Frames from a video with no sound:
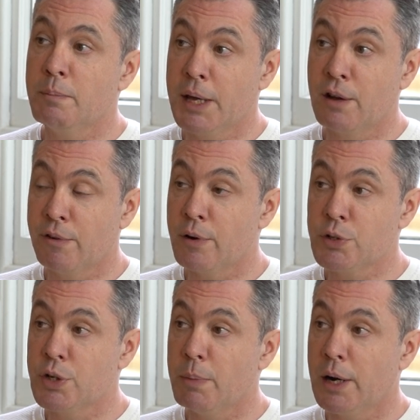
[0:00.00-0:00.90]
big
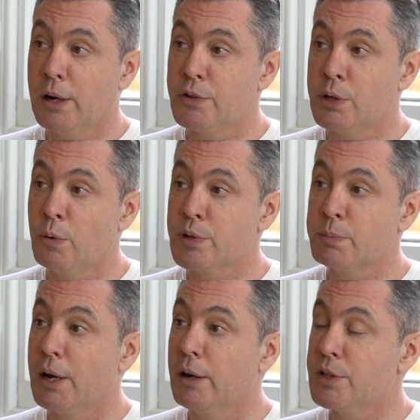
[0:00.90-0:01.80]
first year biology course,
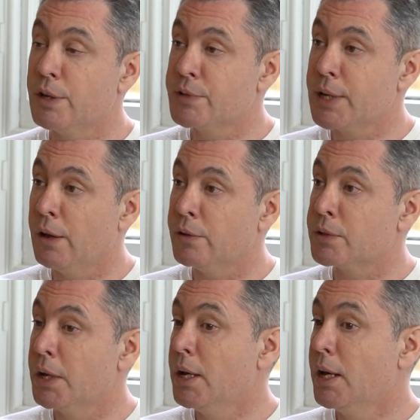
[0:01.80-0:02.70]
biology of
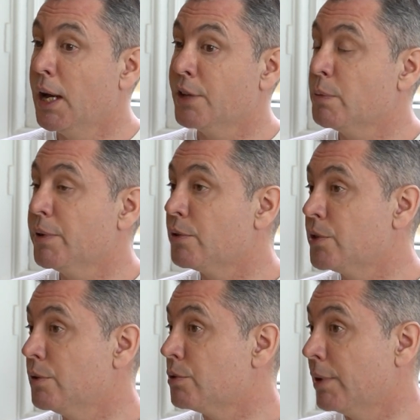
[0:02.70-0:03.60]
cells. And some of those
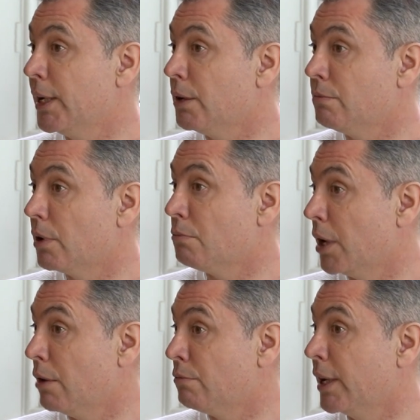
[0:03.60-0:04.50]
students really
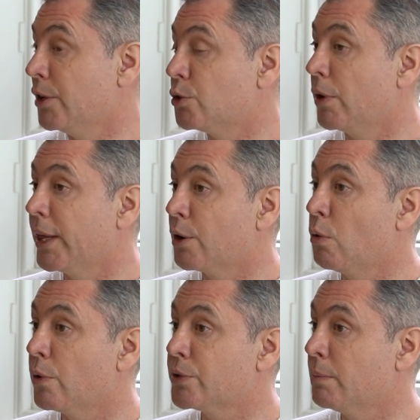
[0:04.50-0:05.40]
enjoy that
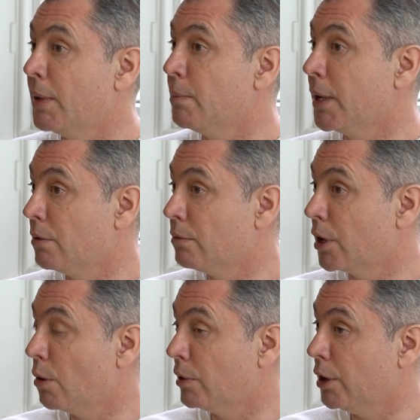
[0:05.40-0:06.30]
course and maybe
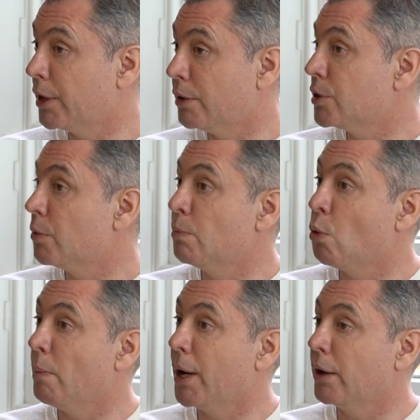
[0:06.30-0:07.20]
go and look at doing
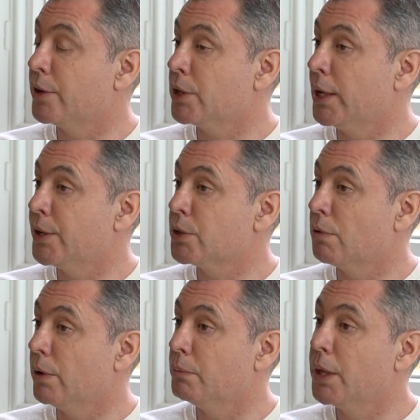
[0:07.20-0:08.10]
more biology
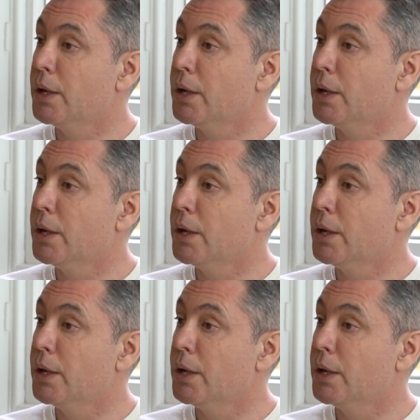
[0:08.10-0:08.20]
later on.